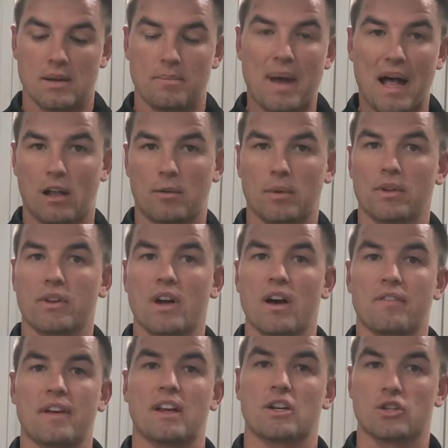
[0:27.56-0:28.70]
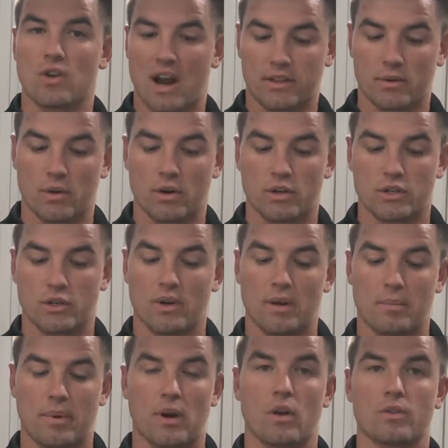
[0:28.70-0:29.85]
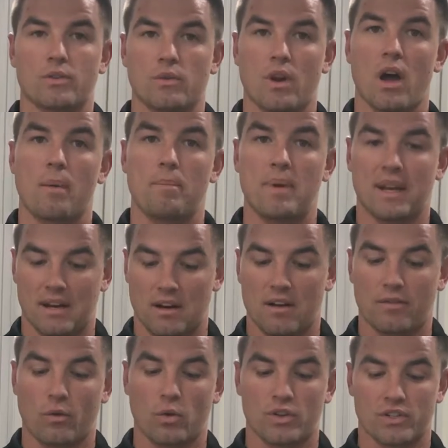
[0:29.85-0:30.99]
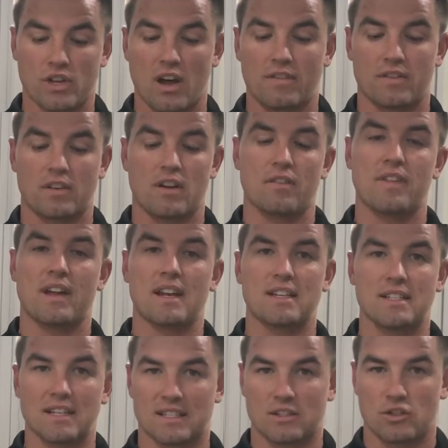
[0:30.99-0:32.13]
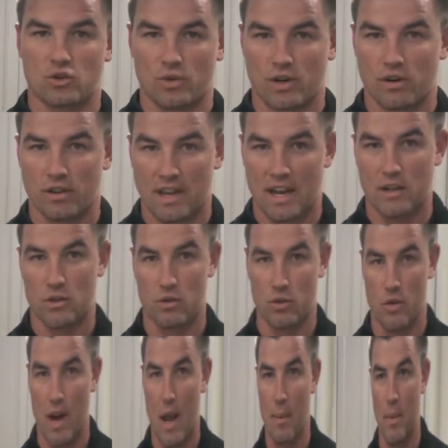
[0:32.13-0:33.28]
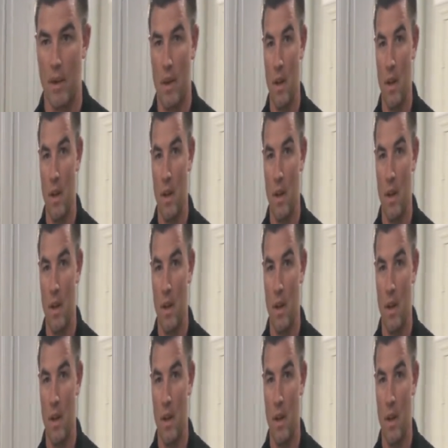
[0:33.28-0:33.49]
palatable enough and attract the rodent to it, but also not big enough or soft enough that it doesn't trigger the actual trap. What do you